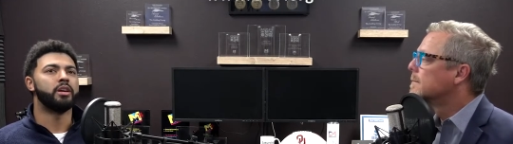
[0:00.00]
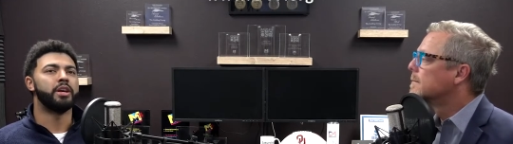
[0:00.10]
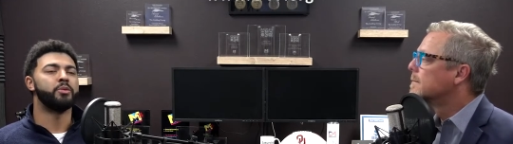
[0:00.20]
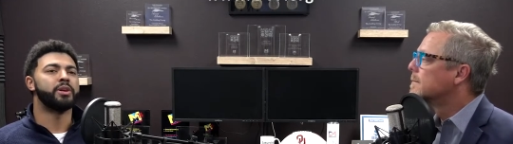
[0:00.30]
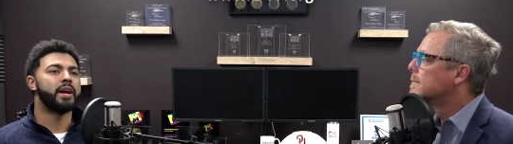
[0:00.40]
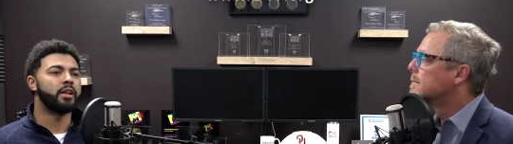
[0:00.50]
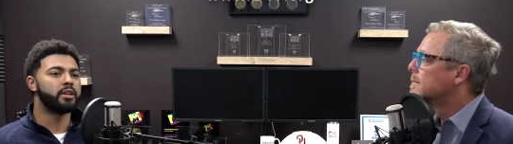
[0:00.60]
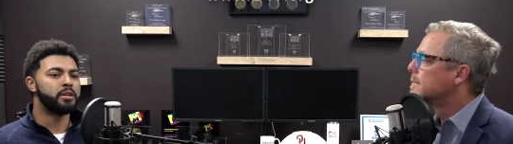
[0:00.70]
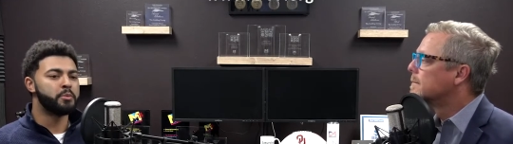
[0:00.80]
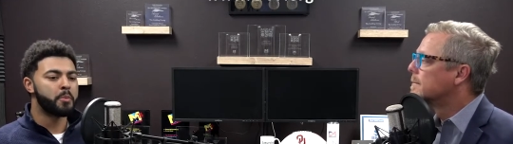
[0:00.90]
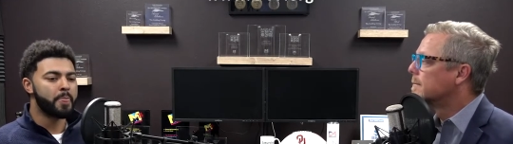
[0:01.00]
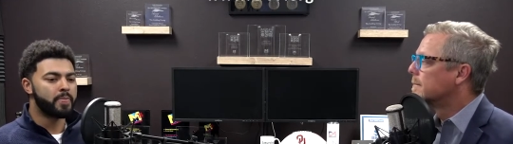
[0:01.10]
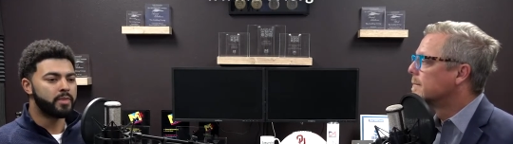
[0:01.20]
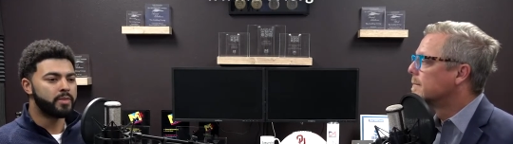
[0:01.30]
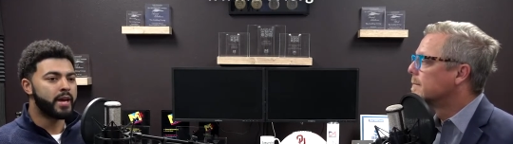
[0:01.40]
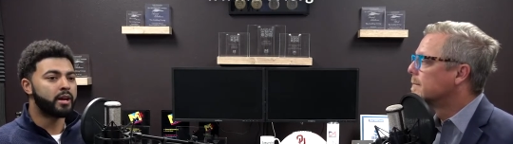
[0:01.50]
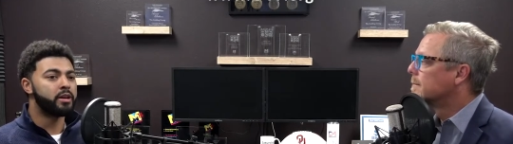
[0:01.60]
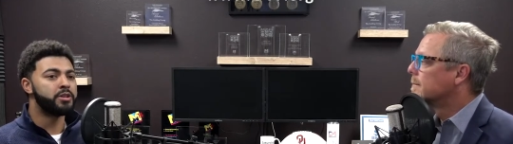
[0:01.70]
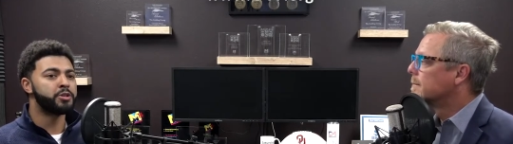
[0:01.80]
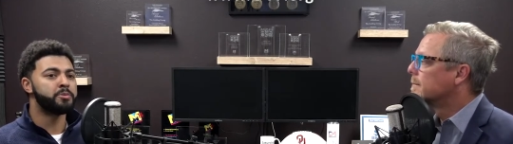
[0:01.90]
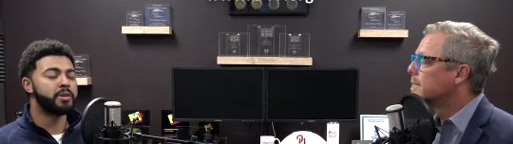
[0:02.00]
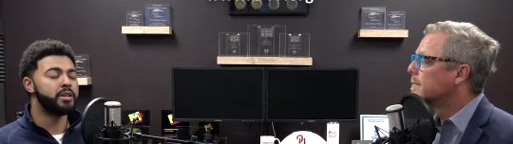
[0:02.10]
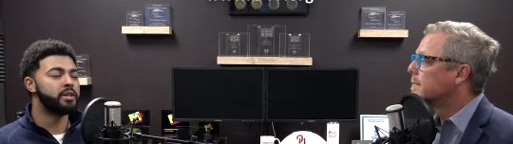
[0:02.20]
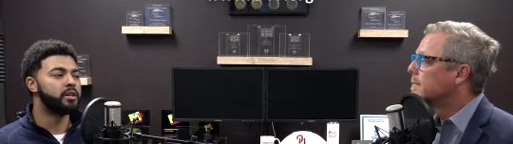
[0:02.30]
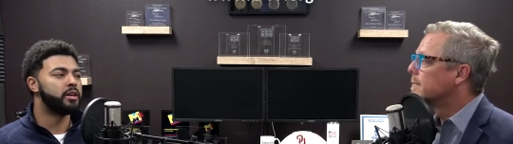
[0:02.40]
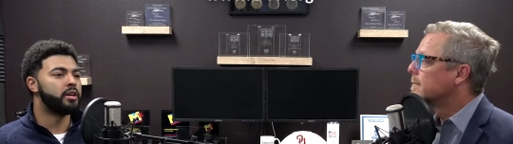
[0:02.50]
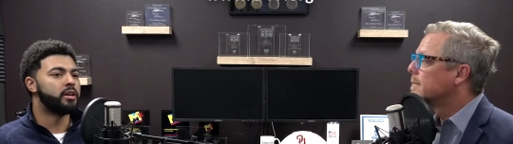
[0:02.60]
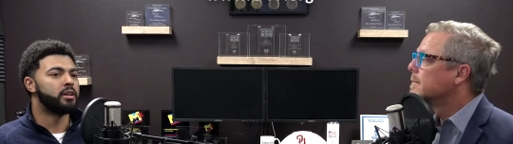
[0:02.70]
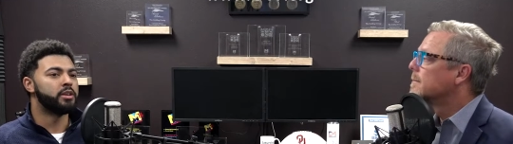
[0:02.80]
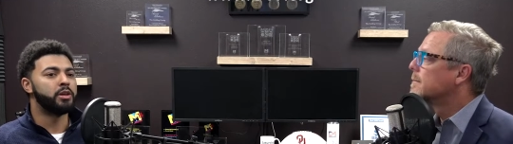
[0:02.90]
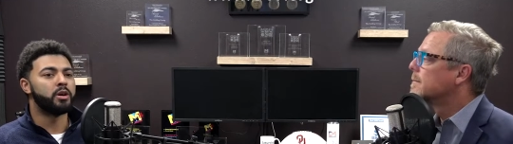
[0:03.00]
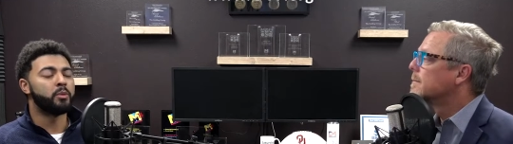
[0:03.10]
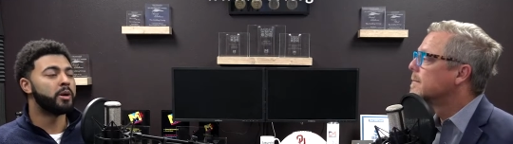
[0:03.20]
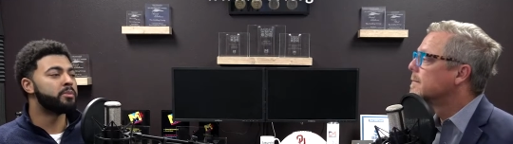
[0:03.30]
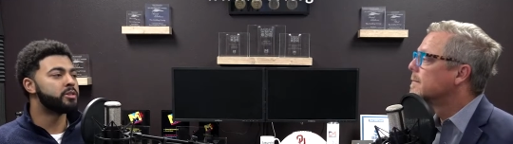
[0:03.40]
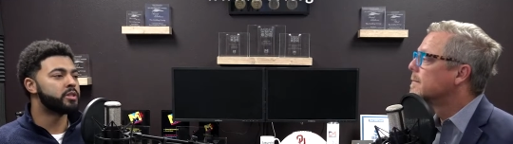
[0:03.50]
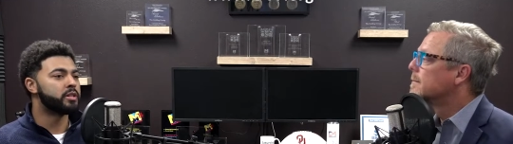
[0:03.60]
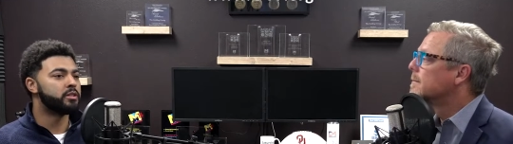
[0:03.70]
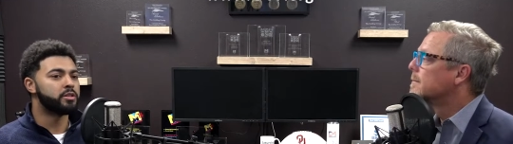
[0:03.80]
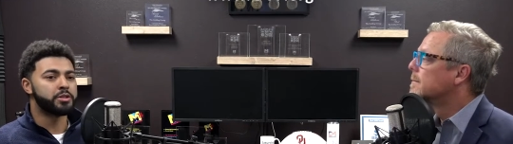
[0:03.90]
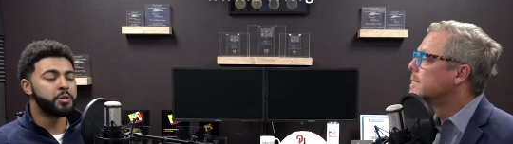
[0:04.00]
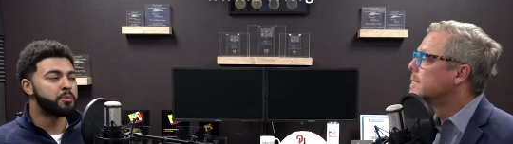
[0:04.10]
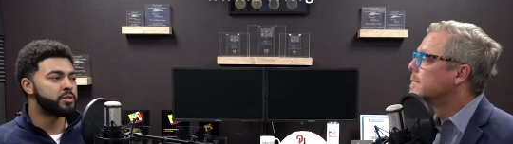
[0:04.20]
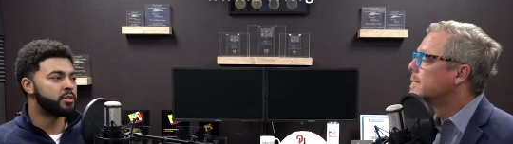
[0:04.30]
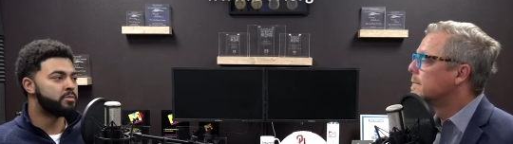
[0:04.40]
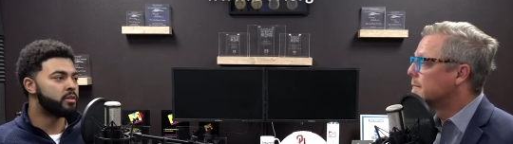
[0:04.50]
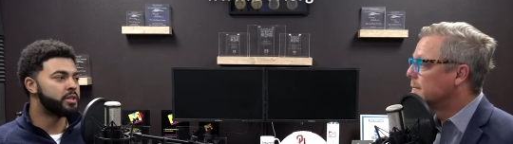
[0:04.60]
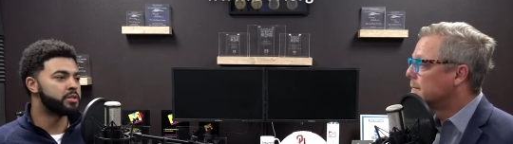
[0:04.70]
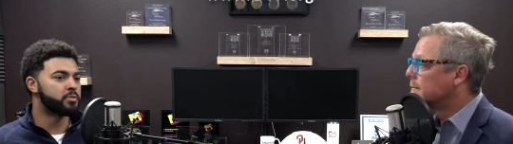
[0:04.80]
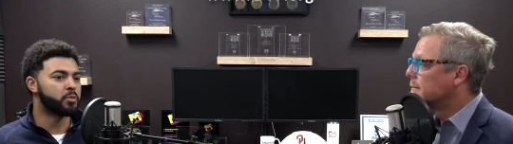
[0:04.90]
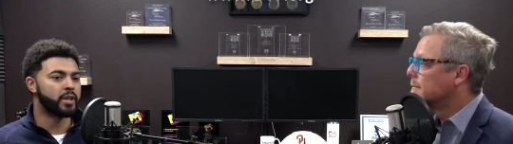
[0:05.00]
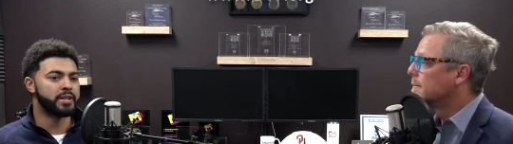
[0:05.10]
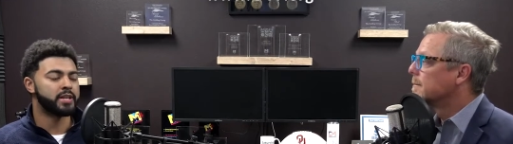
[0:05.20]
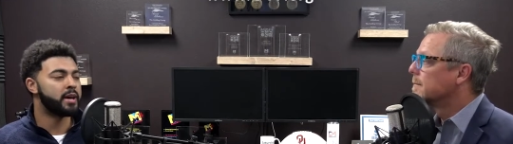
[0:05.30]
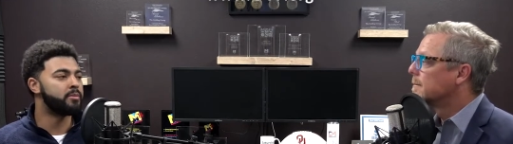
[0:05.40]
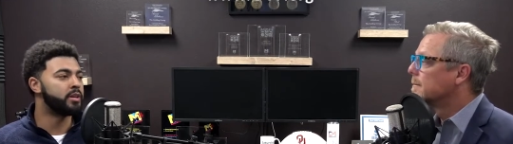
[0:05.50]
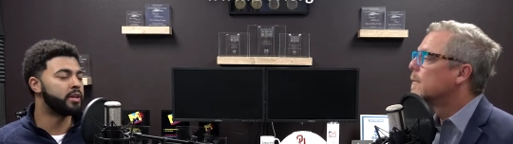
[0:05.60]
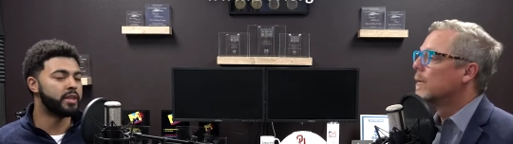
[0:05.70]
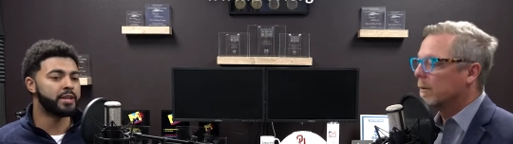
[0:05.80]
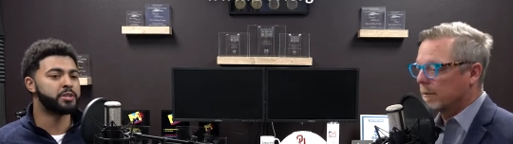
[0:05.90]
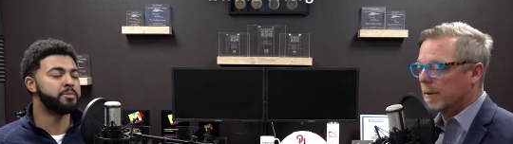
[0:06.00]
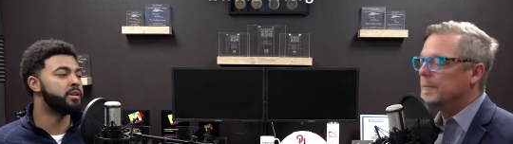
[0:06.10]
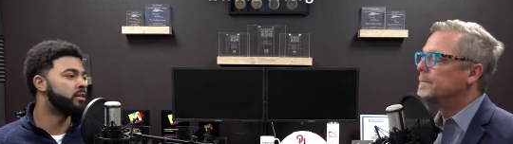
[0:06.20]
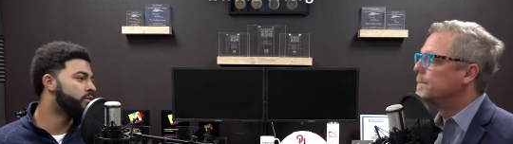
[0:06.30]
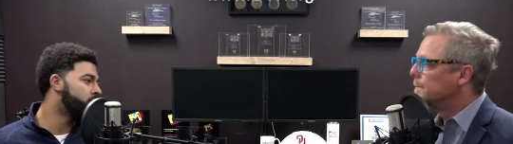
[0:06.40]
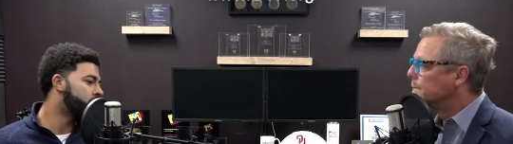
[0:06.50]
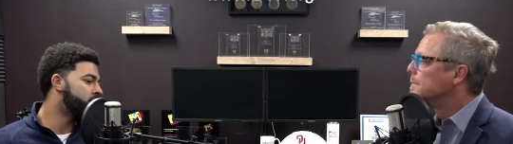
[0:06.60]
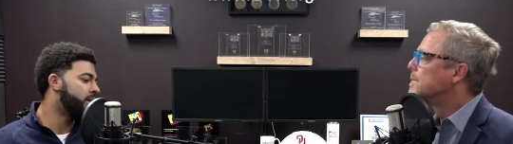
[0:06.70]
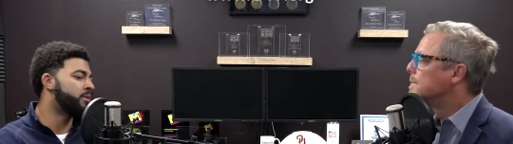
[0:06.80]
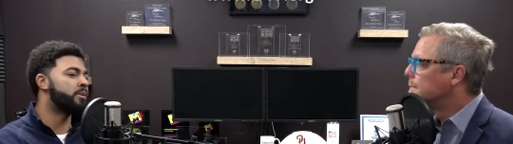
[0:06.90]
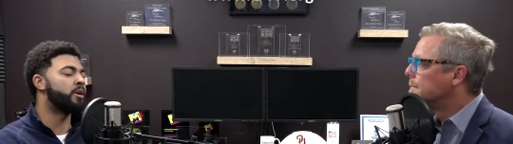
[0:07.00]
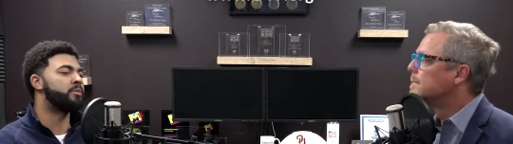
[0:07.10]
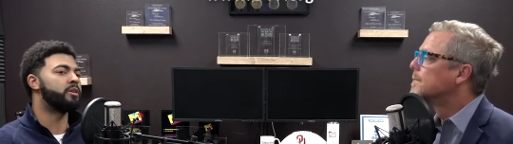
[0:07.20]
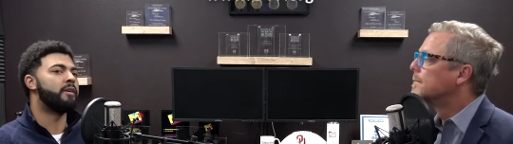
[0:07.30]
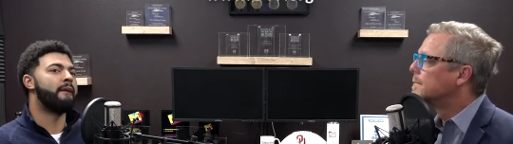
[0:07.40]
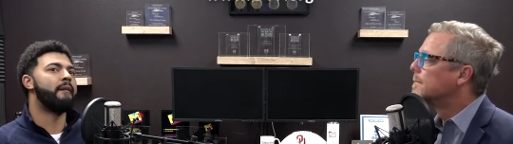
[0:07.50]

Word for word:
Speaker 1: in reality that could just be you know a 1% or 2% of police where that's happening and that's speaking for the entire department